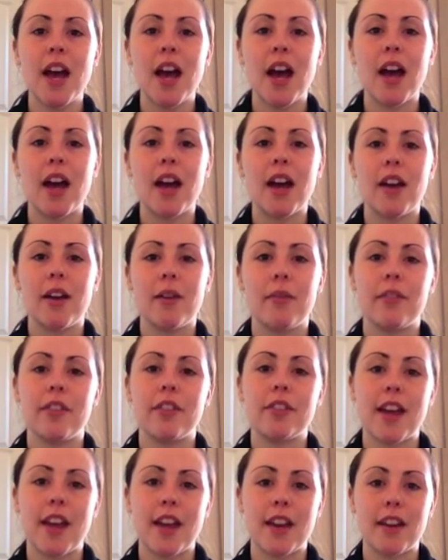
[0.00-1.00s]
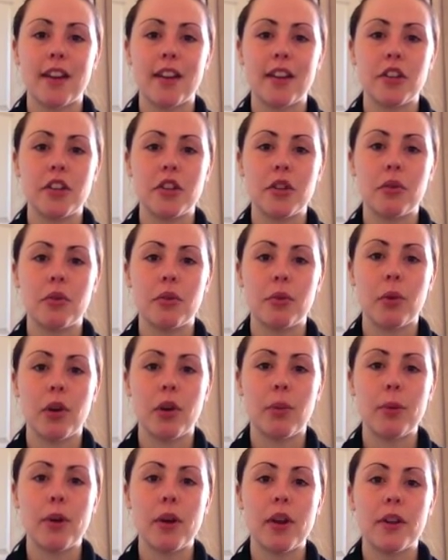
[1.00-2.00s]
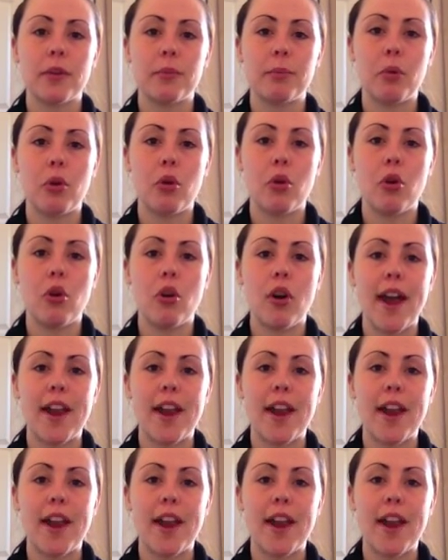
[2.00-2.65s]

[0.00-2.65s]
then you will burn more